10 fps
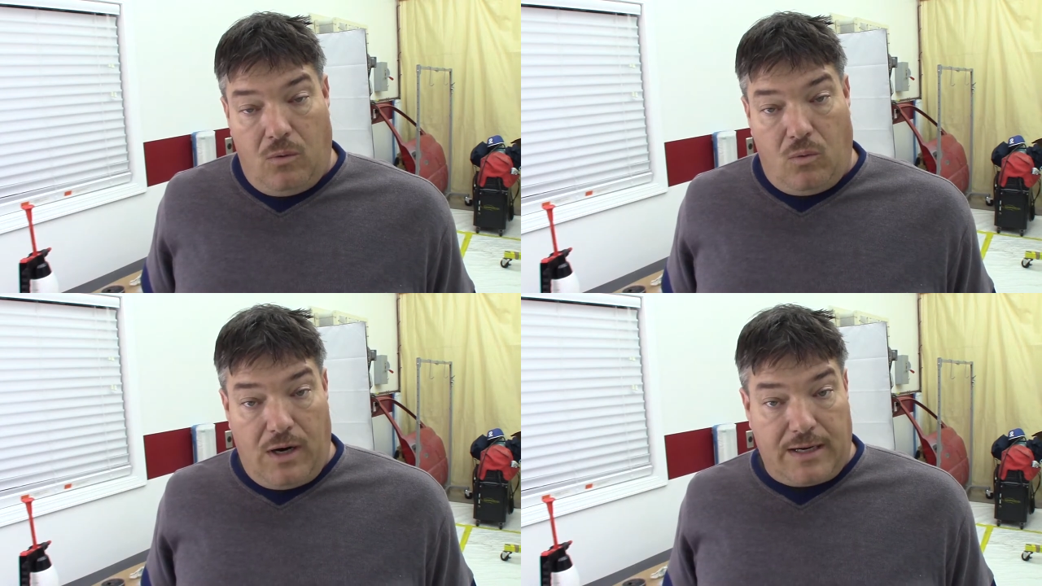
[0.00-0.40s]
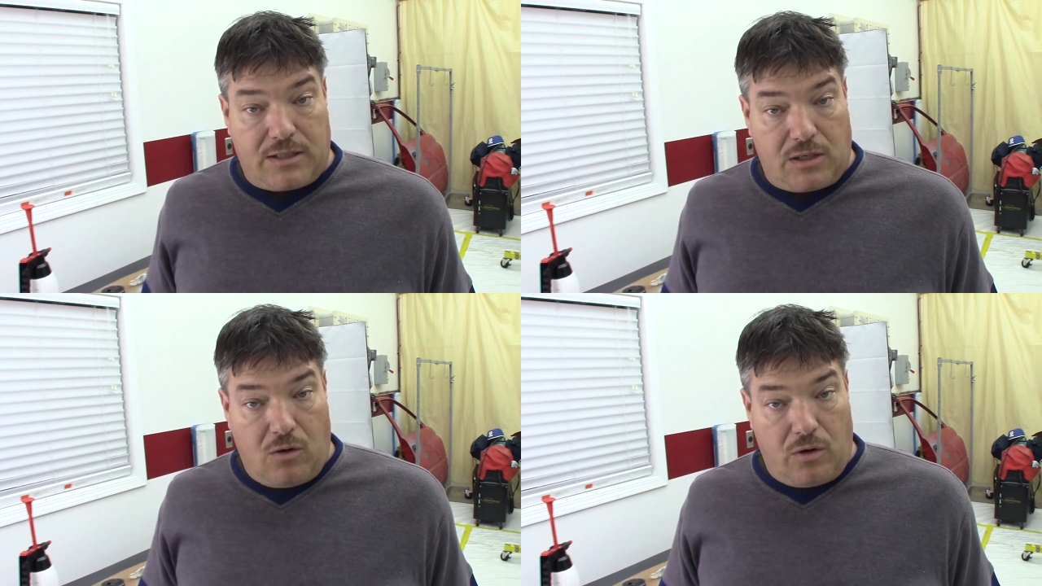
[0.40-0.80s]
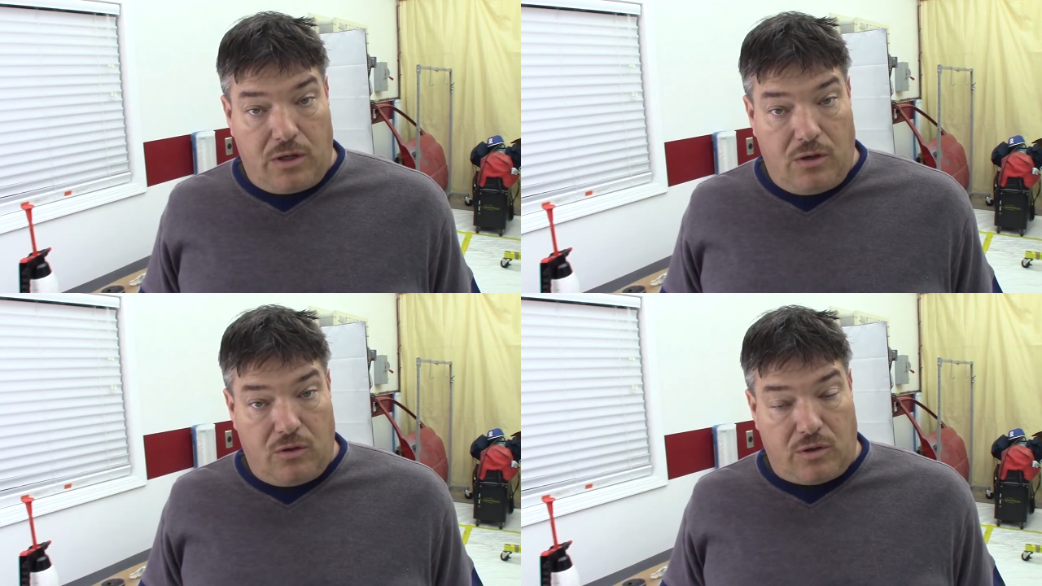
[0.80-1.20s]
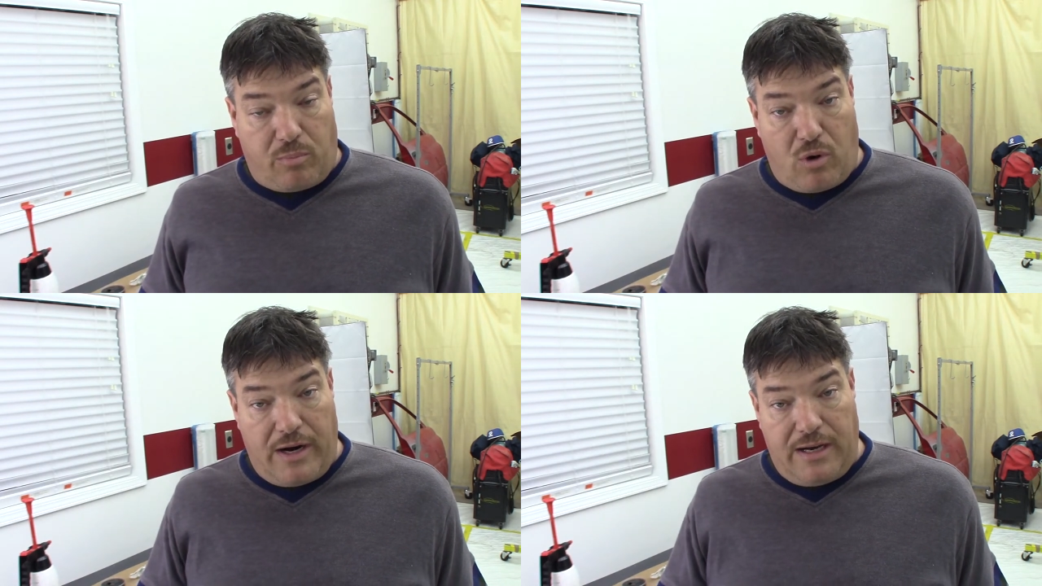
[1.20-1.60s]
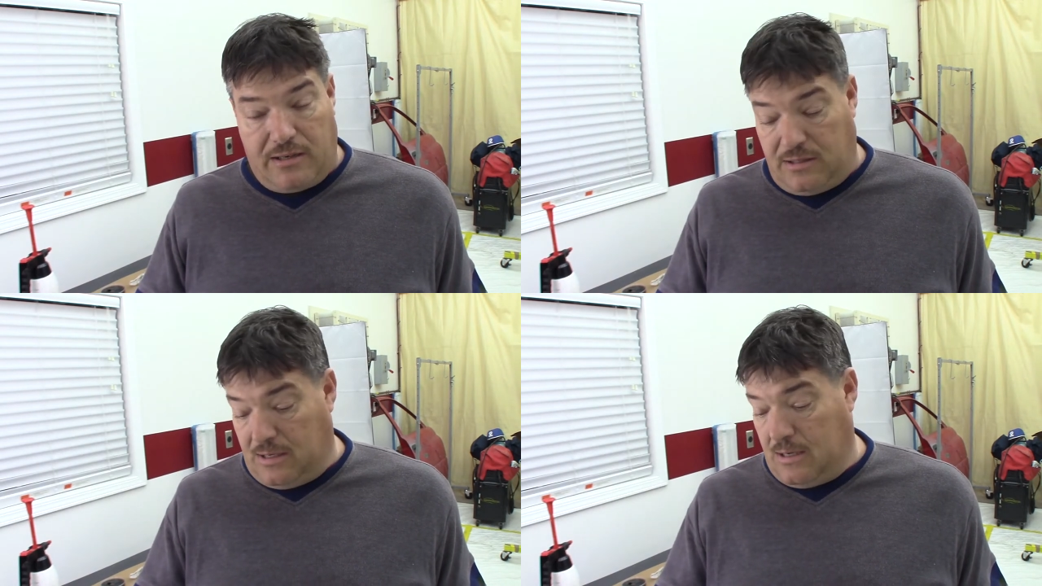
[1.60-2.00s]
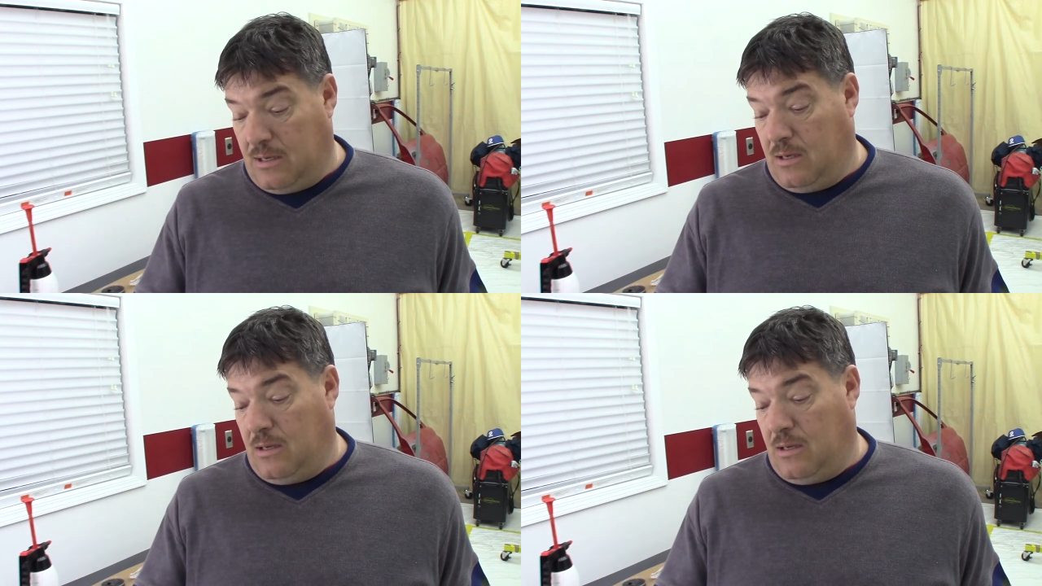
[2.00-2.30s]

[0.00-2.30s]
we're actually going to use a press.